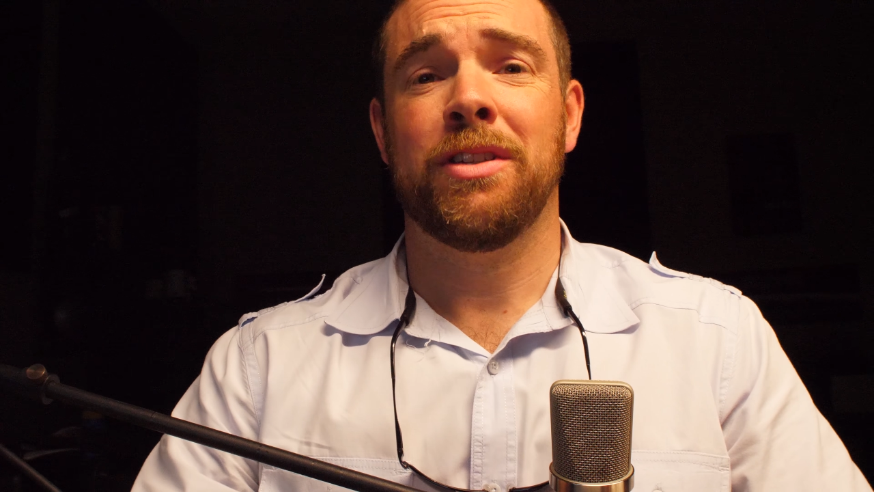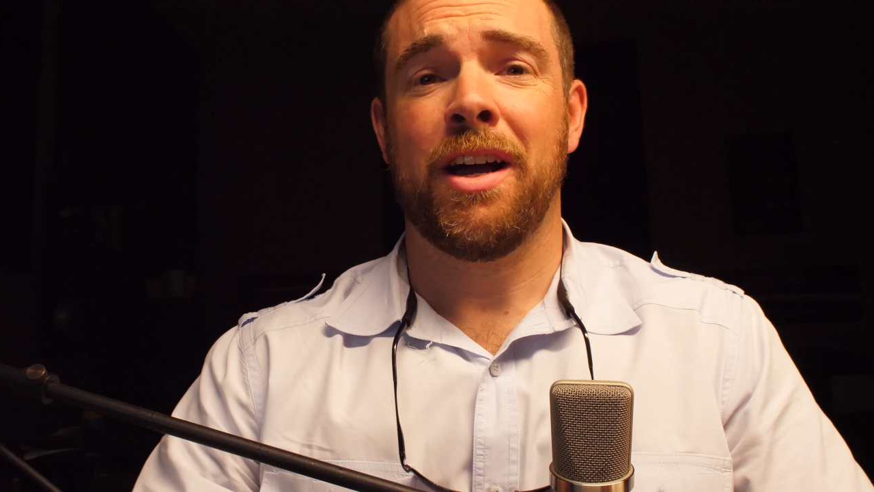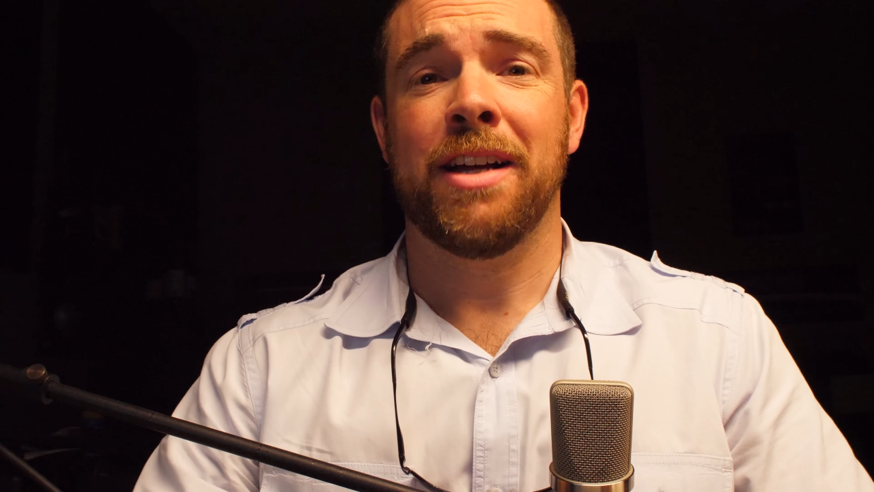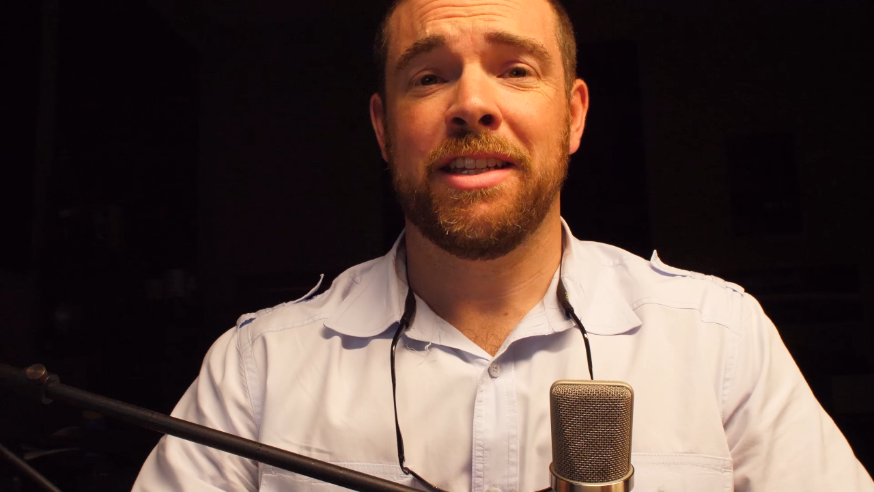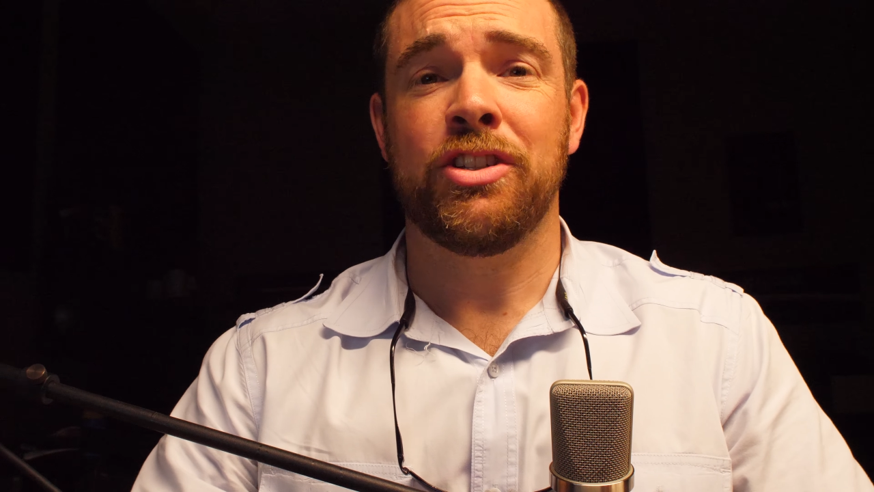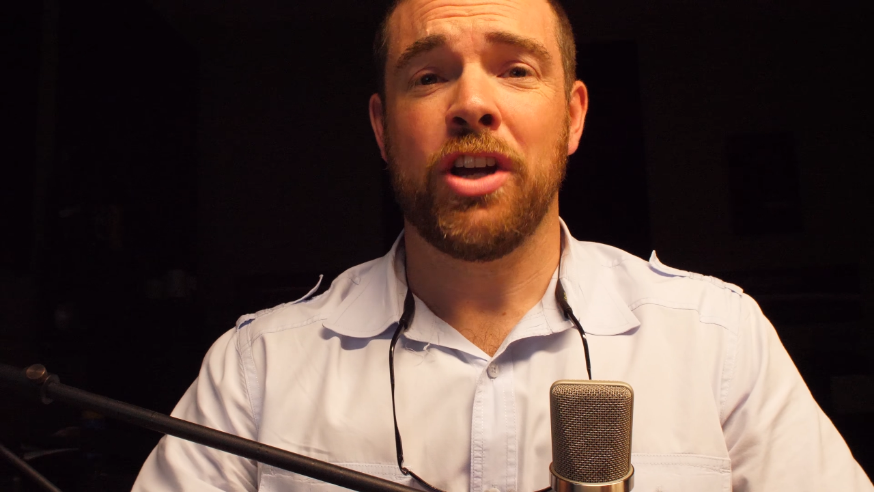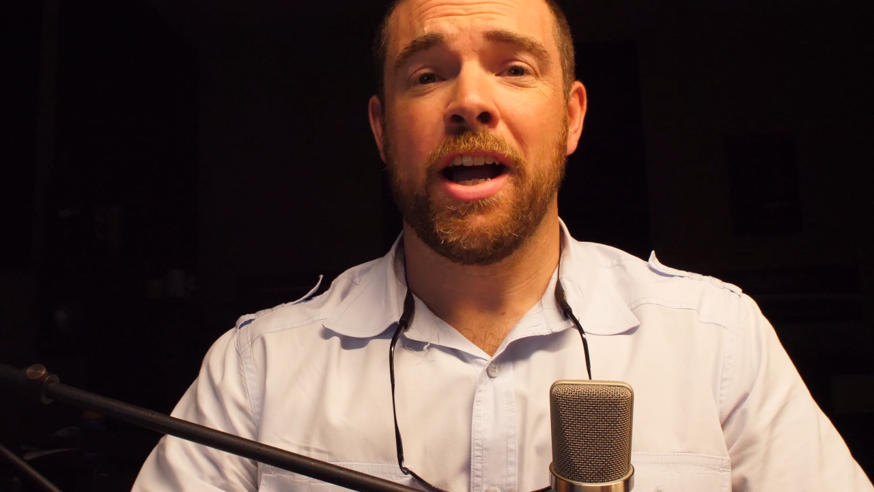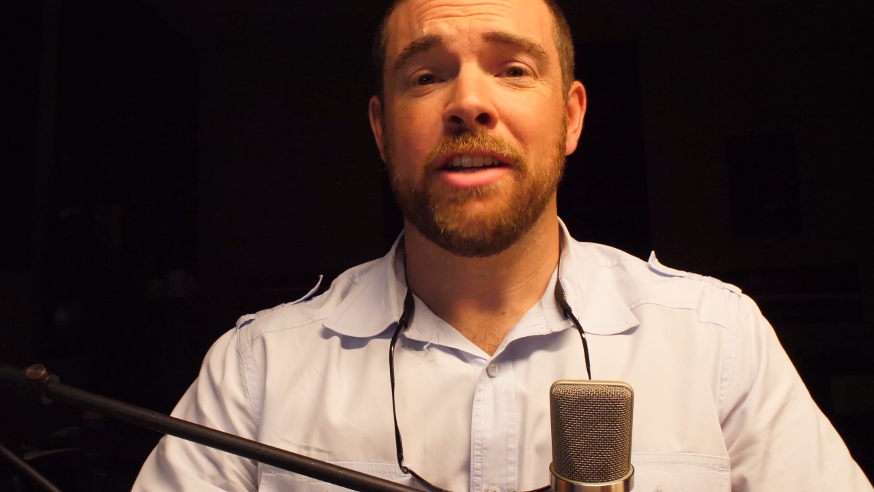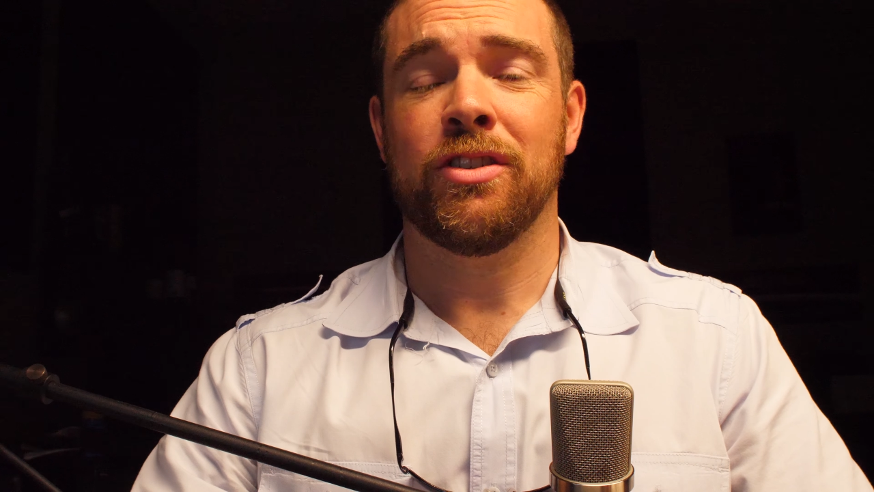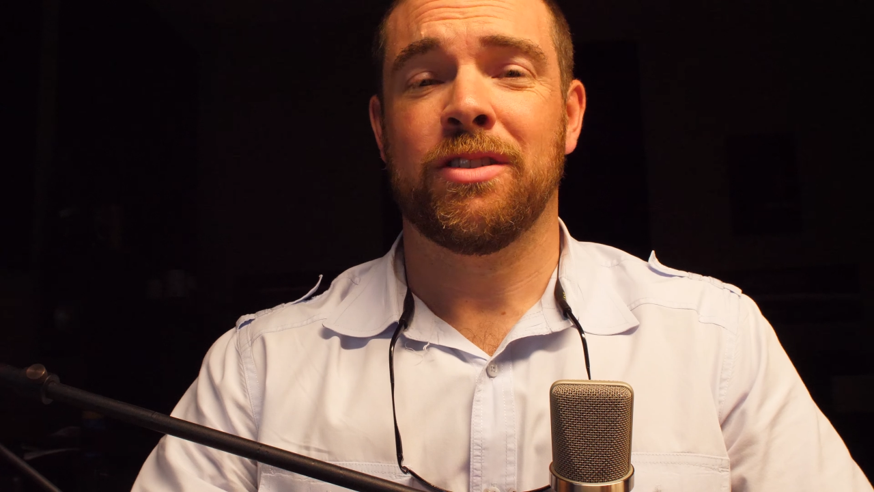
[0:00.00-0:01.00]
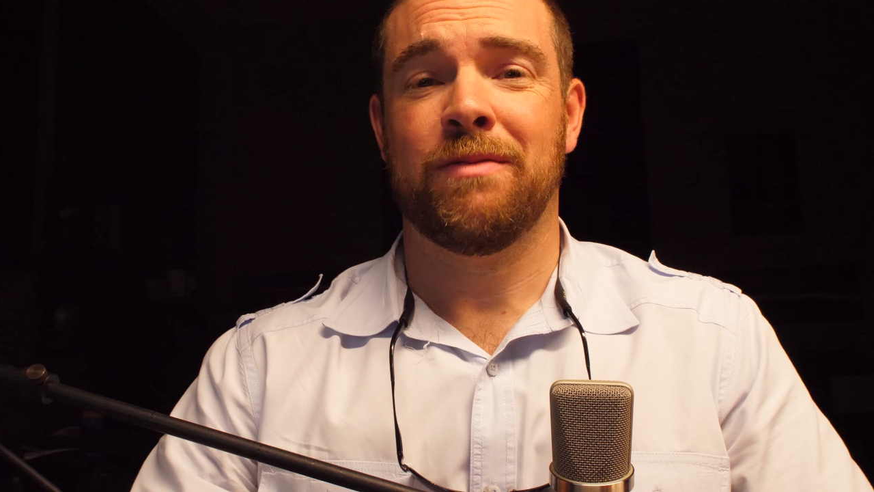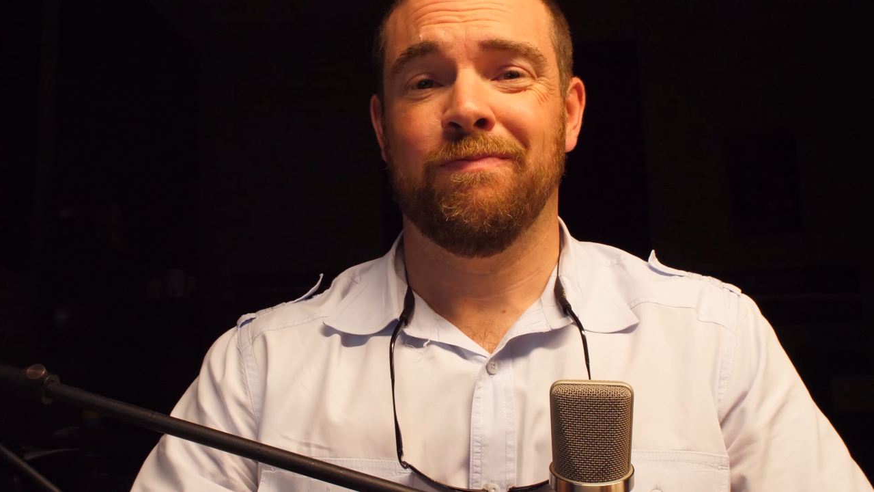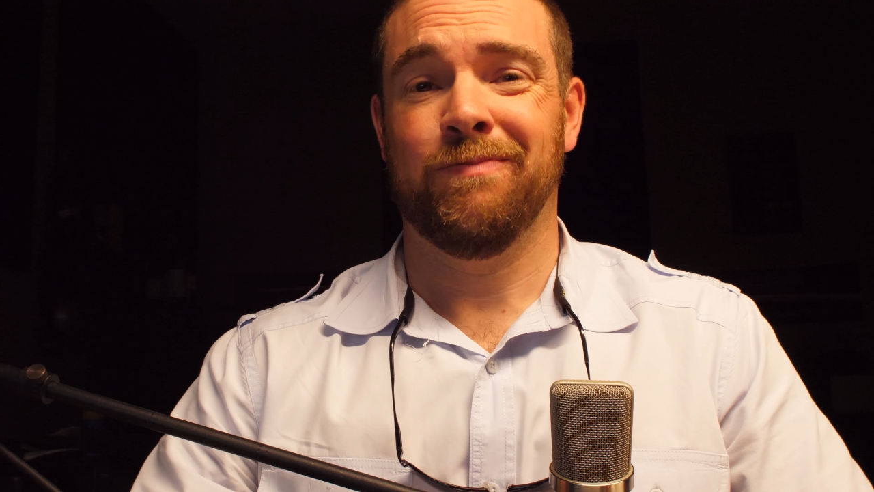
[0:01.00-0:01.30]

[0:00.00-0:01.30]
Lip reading: DJI just